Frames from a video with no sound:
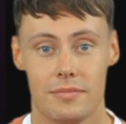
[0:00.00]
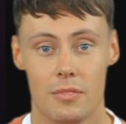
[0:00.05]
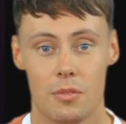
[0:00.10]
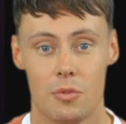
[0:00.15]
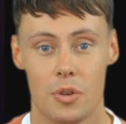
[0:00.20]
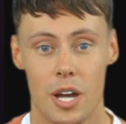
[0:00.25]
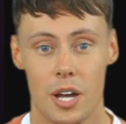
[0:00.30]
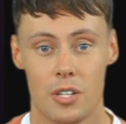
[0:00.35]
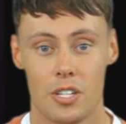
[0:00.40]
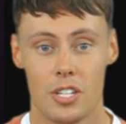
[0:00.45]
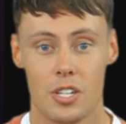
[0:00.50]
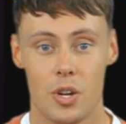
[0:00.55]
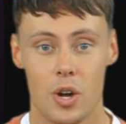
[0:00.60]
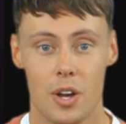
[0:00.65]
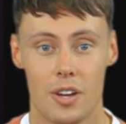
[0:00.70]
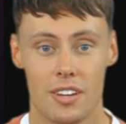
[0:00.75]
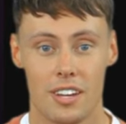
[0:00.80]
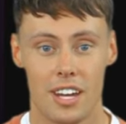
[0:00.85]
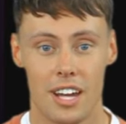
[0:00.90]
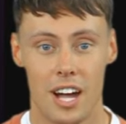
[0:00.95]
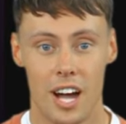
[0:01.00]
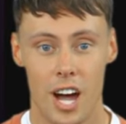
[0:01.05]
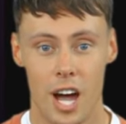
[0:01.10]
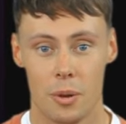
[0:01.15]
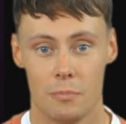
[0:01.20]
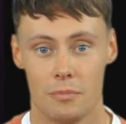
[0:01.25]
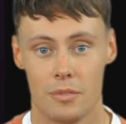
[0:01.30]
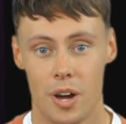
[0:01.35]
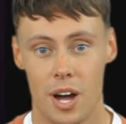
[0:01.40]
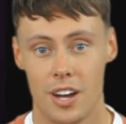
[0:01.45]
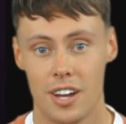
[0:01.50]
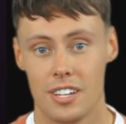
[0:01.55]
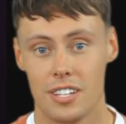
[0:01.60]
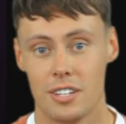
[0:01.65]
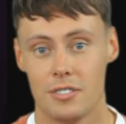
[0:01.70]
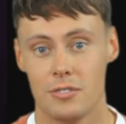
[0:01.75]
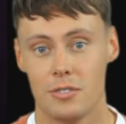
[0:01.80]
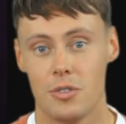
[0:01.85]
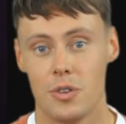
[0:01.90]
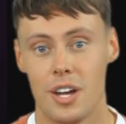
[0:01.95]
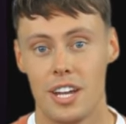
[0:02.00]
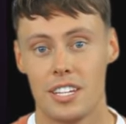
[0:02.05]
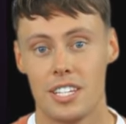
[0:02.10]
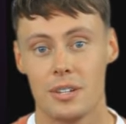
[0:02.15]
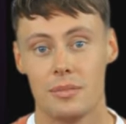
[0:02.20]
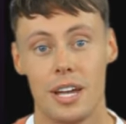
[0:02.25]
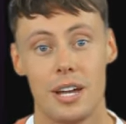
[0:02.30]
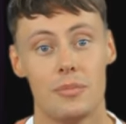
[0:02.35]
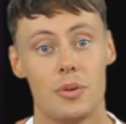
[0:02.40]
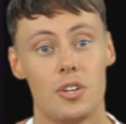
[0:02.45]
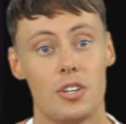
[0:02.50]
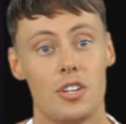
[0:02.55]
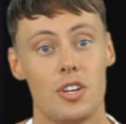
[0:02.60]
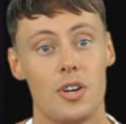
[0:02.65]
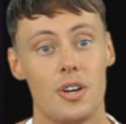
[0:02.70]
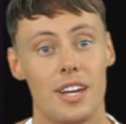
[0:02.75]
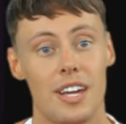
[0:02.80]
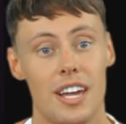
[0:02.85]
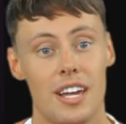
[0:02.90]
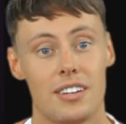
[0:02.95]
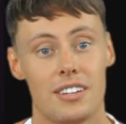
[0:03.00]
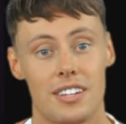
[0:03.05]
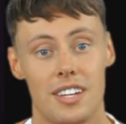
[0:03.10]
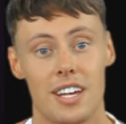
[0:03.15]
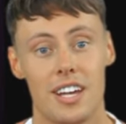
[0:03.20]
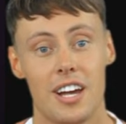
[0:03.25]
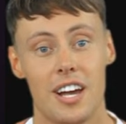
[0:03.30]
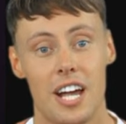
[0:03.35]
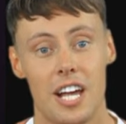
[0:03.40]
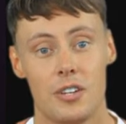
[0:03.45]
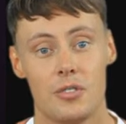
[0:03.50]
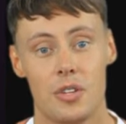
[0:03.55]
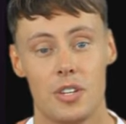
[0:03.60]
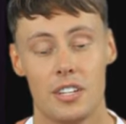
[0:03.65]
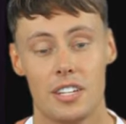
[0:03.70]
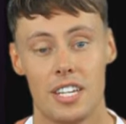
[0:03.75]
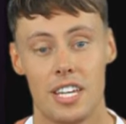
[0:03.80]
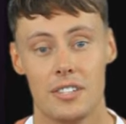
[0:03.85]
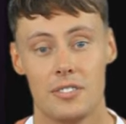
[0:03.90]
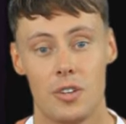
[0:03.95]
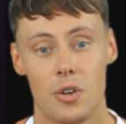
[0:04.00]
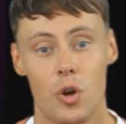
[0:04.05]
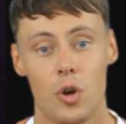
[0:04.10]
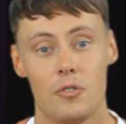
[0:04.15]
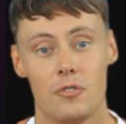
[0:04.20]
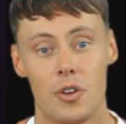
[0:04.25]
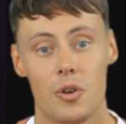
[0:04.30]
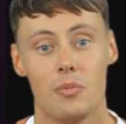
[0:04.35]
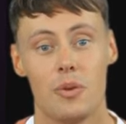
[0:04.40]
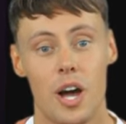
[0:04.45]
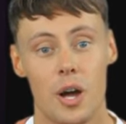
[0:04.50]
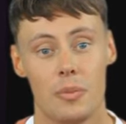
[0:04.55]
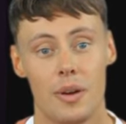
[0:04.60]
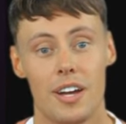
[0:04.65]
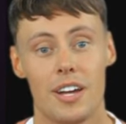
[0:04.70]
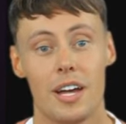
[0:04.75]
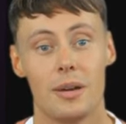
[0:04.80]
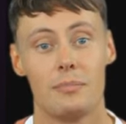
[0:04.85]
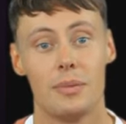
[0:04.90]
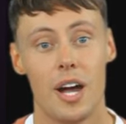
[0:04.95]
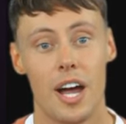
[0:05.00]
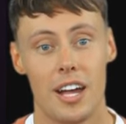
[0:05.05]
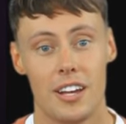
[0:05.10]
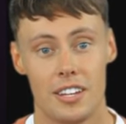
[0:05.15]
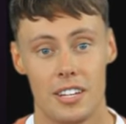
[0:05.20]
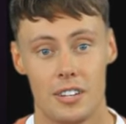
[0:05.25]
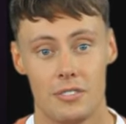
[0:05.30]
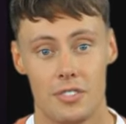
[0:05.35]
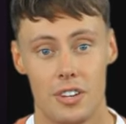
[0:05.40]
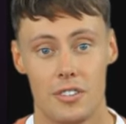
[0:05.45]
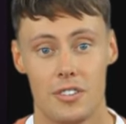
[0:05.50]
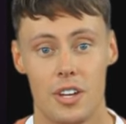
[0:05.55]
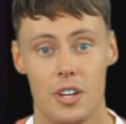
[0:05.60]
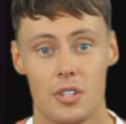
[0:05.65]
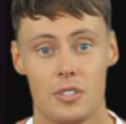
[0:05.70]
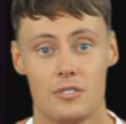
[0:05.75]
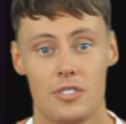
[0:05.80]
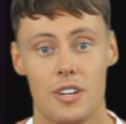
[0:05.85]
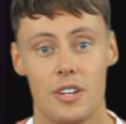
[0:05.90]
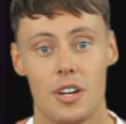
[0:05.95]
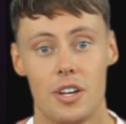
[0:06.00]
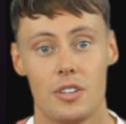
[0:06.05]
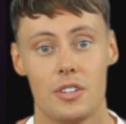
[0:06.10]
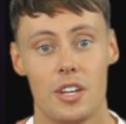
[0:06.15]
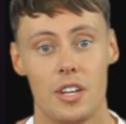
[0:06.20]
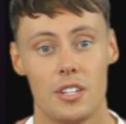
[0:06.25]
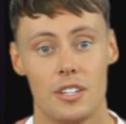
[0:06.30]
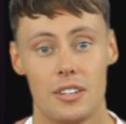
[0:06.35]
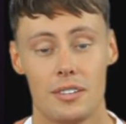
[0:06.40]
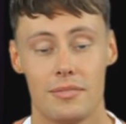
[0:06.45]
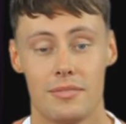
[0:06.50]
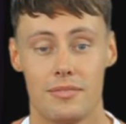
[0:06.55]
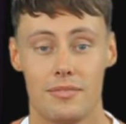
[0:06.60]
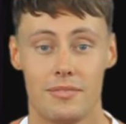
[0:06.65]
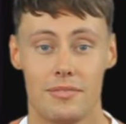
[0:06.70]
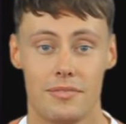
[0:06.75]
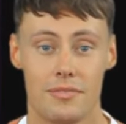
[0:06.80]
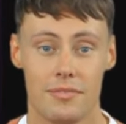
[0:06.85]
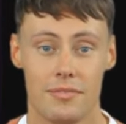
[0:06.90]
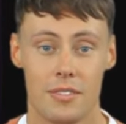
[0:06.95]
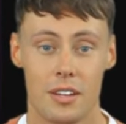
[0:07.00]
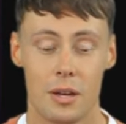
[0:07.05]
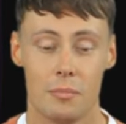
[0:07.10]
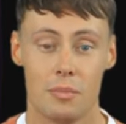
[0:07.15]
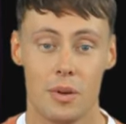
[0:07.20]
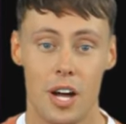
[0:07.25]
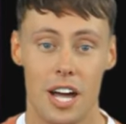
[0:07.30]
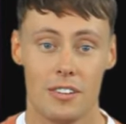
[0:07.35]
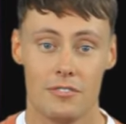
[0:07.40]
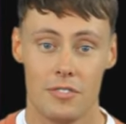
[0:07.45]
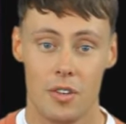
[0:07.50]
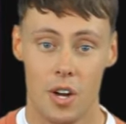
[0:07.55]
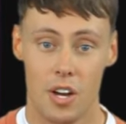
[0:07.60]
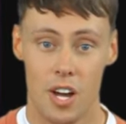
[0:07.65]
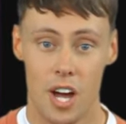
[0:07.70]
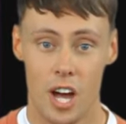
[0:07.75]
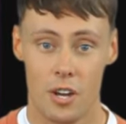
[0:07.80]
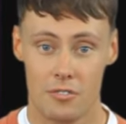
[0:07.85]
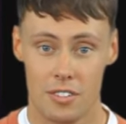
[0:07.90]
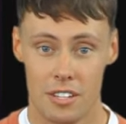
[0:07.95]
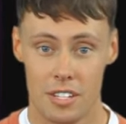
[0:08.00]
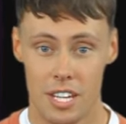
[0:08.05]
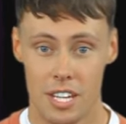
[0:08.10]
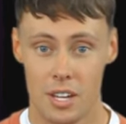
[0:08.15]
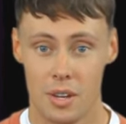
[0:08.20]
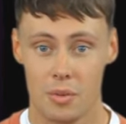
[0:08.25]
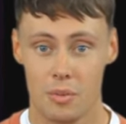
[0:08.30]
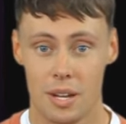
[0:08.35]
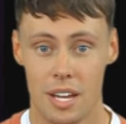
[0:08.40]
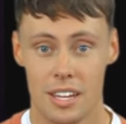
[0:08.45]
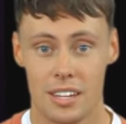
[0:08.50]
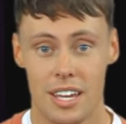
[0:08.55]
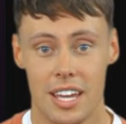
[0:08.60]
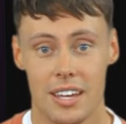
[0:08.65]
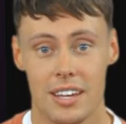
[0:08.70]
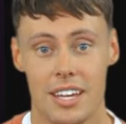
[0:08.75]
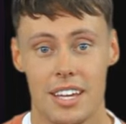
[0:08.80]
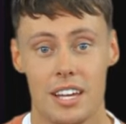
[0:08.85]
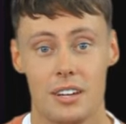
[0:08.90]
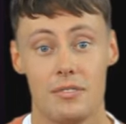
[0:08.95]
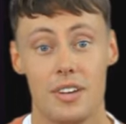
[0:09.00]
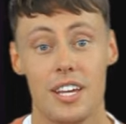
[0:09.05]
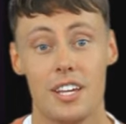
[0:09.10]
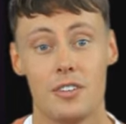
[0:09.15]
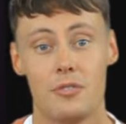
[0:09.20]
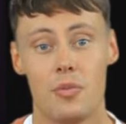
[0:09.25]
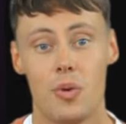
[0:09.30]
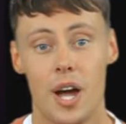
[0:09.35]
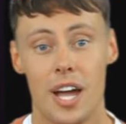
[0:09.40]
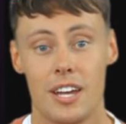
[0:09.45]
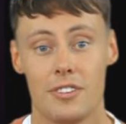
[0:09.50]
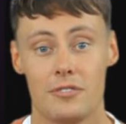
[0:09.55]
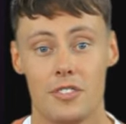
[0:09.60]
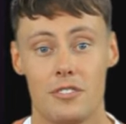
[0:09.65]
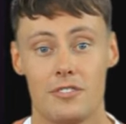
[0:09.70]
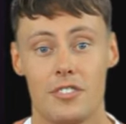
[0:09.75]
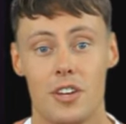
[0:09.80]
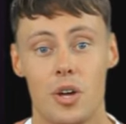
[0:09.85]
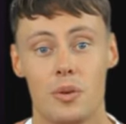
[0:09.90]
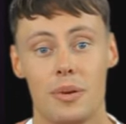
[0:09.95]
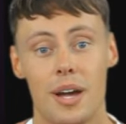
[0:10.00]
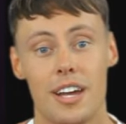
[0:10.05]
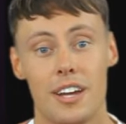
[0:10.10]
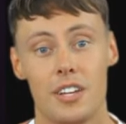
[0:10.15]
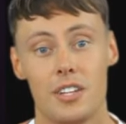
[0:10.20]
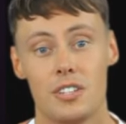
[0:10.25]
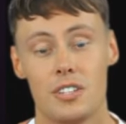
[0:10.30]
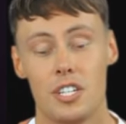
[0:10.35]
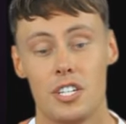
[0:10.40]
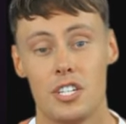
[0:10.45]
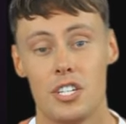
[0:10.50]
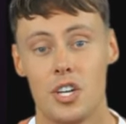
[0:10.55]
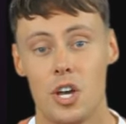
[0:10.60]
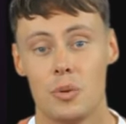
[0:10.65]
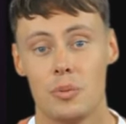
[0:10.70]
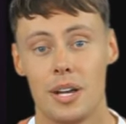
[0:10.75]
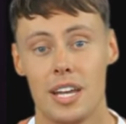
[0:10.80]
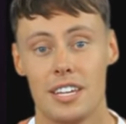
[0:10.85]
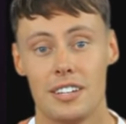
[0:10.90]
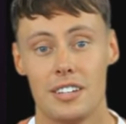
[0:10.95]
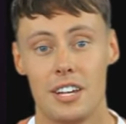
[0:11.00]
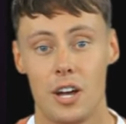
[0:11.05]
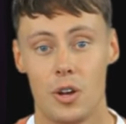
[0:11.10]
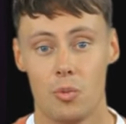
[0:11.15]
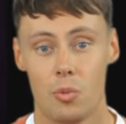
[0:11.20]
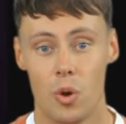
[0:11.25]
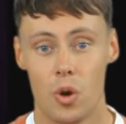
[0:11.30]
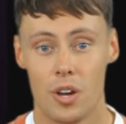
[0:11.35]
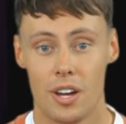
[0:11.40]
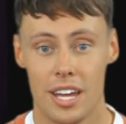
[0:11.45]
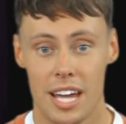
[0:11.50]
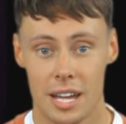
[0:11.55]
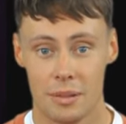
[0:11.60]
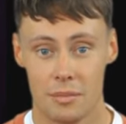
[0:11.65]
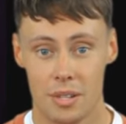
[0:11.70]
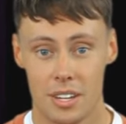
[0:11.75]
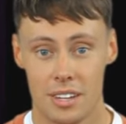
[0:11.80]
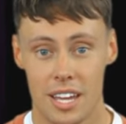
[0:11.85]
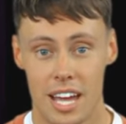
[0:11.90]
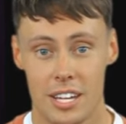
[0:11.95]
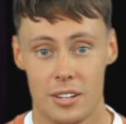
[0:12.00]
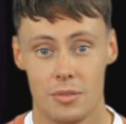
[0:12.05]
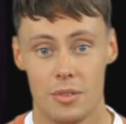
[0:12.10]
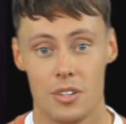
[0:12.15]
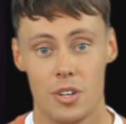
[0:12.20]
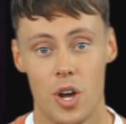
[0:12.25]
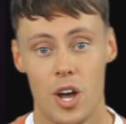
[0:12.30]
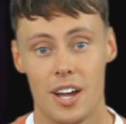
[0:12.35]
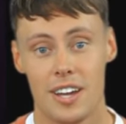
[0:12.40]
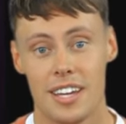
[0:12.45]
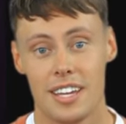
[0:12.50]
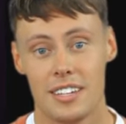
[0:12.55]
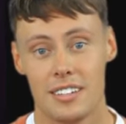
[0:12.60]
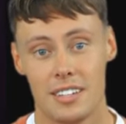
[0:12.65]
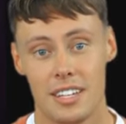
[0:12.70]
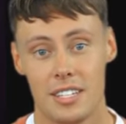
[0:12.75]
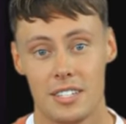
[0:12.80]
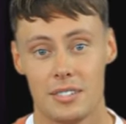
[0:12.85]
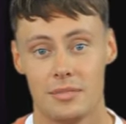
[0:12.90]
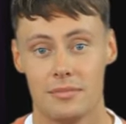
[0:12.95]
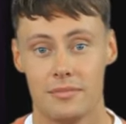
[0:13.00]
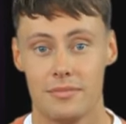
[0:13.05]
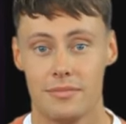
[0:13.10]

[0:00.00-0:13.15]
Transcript: ReelShort, a product of Crazy Maple Studios, has received overwhelmingly positive reviews from users. The platform offers a unique and innovative way for filmmakers to showcase their work and connect with audiences.